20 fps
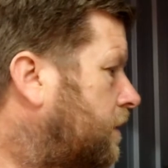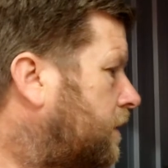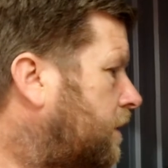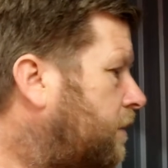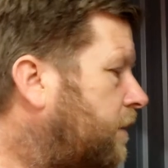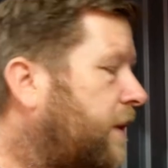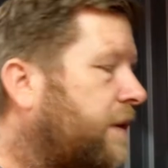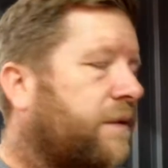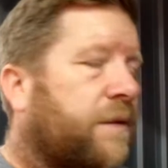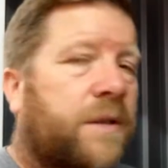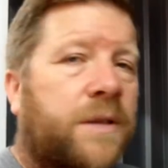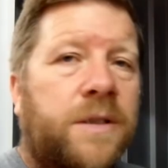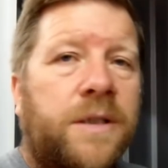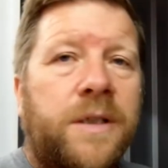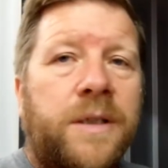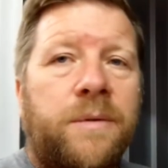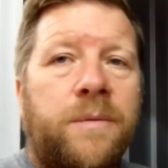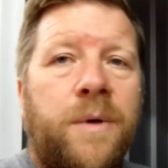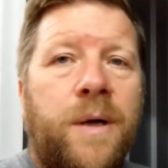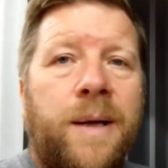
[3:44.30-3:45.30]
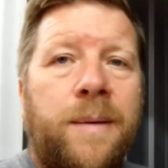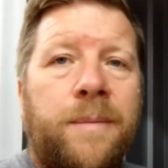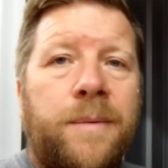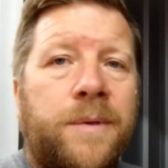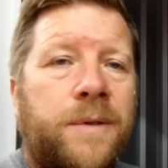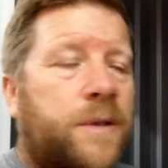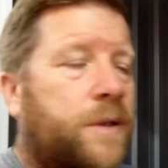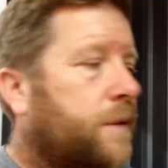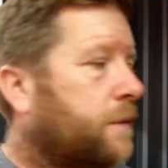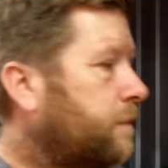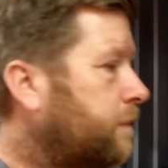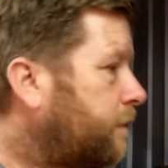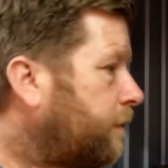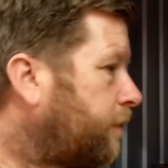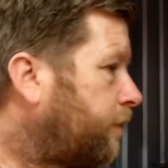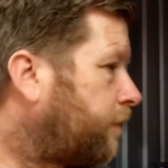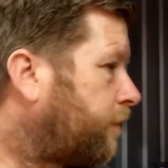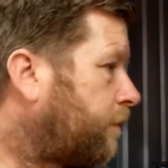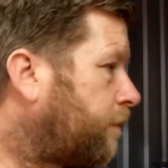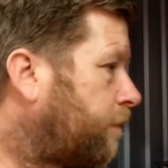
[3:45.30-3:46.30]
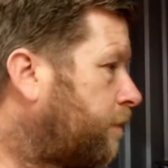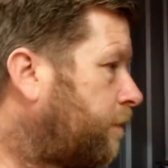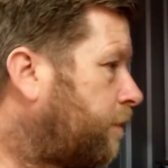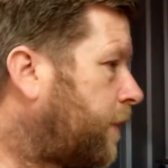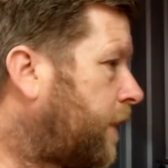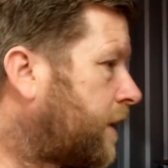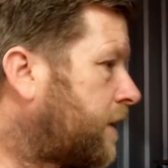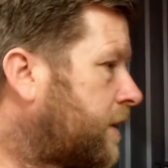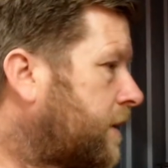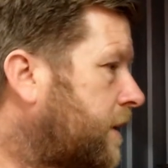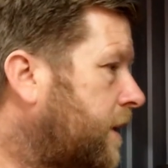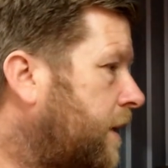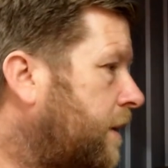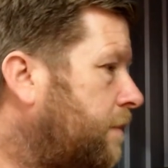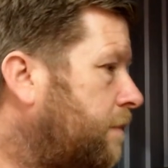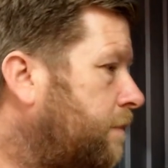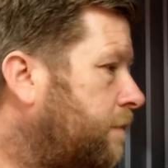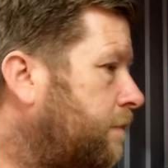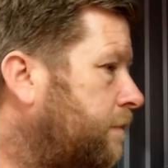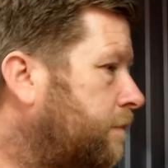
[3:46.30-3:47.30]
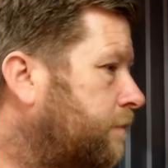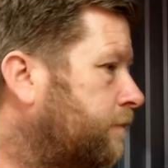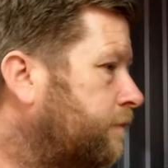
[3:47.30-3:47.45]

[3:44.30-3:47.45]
So we'll have to see what happens. But um,